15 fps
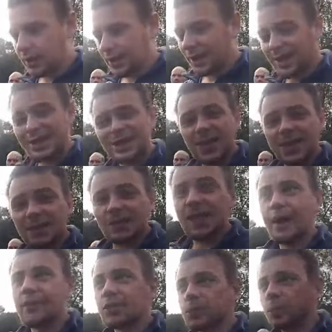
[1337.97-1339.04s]
And it's kind of
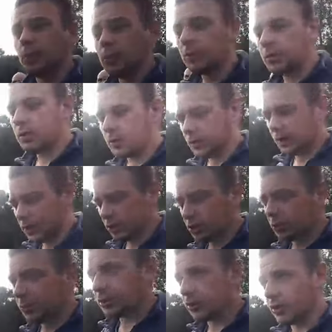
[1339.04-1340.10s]
inevitable that you'll
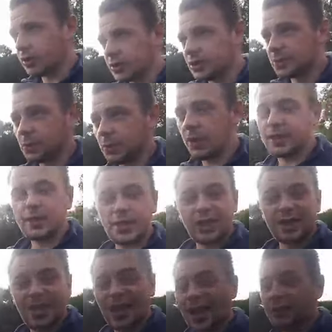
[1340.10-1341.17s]
come across this way. You
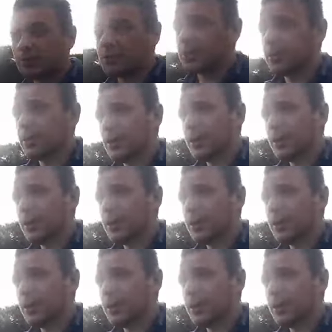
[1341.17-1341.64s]
kind of have to